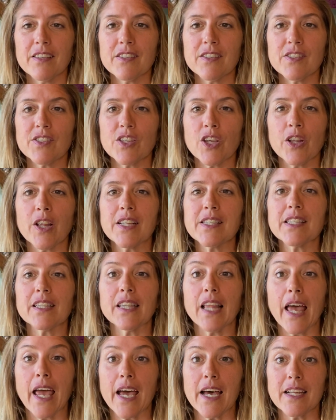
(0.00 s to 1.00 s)
So let's
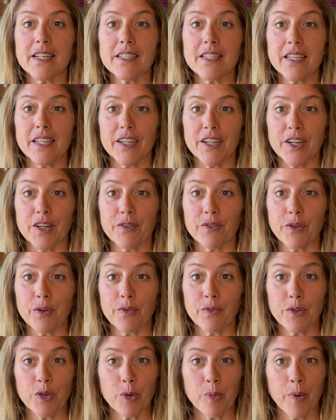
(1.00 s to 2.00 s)
land here for a
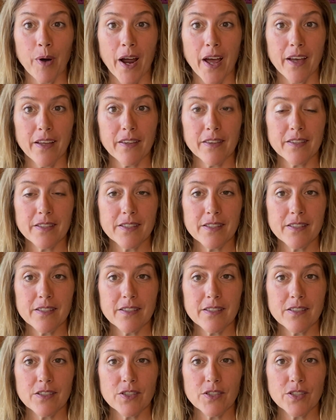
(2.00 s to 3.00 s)
few
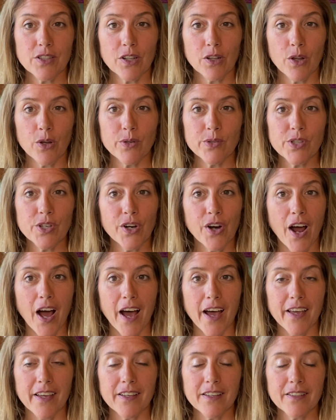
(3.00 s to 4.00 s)
breaths. Just close your
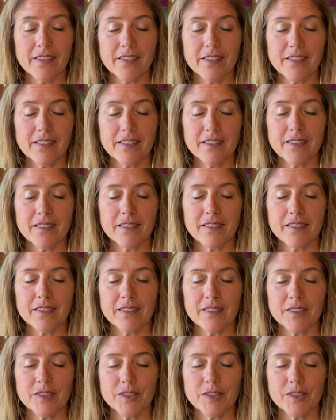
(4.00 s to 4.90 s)
eyes.